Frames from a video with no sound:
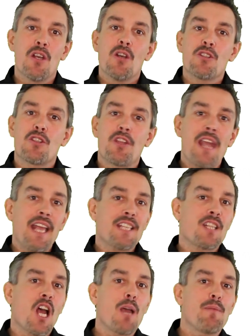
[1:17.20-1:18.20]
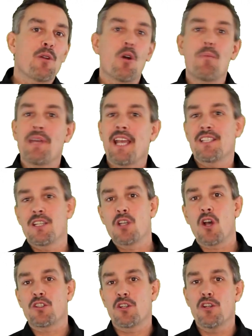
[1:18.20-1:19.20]
So the next time you're up against a
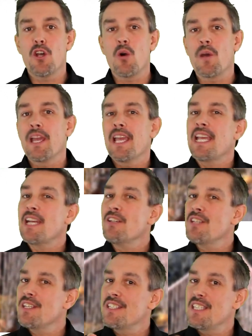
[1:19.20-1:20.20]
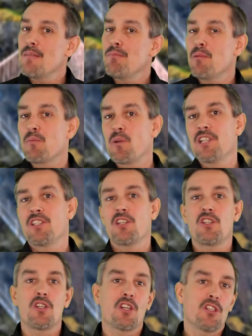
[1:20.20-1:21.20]
Dr. No, here's a simple bridge
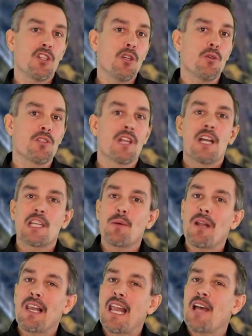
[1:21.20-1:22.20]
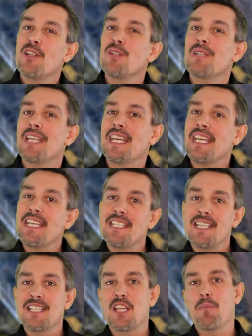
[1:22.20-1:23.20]
that you can use that will allow you to
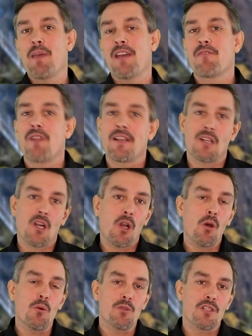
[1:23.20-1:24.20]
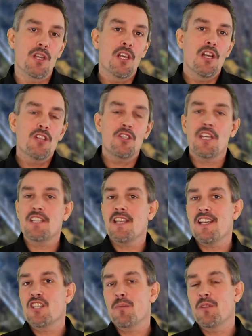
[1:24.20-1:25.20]
ease into the Ben Franklin clause. So you can
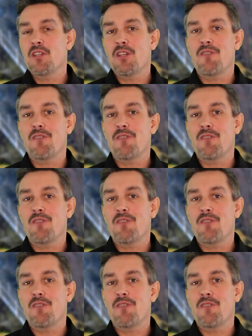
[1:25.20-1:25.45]
say something to the